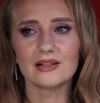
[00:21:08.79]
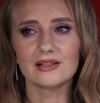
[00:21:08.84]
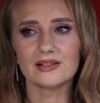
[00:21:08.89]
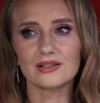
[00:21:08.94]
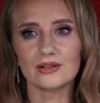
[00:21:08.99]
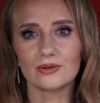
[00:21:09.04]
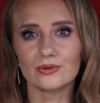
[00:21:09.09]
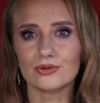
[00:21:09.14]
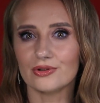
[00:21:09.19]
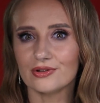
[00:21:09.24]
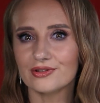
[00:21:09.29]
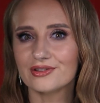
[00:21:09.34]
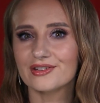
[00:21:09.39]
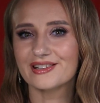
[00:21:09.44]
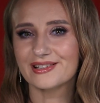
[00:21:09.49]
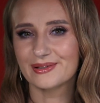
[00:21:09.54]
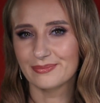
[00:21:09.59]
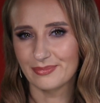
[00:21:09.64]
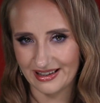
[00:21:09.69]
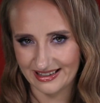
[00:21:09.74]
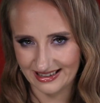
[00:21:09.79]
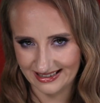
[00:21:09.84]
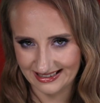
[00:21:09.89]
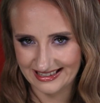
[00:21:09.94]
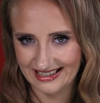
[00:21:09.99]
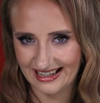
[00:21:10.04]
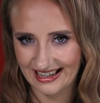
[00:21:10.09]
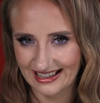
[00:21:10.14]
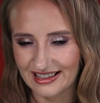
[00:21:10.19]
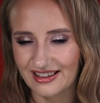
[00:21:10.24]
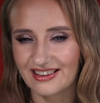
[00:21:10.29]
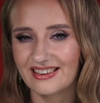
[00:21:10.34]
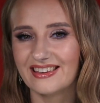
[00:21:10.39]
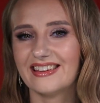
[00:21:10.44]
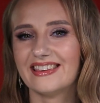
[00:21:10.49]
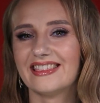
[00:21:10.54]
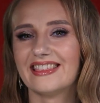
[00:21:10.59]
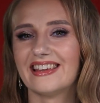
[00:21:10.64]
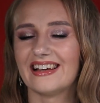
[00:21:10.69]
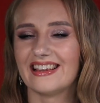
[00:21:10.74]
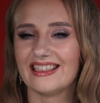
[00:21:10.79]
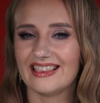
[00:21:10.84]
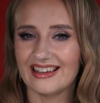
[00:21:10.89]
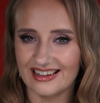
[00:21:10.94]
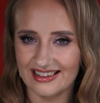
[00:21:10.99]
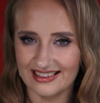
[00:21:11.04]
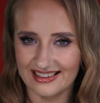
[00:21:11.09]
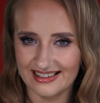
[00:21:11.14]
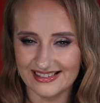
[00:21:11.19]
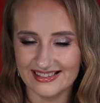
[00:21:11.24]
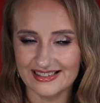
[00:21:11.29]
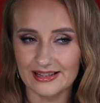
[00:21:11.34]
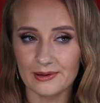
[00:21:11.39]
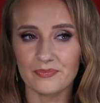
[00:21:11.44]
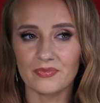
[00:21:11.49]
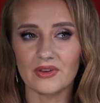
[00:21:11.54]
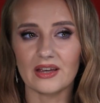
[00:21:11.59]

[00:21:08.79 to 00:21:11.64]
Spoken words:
so don't expect anything like this.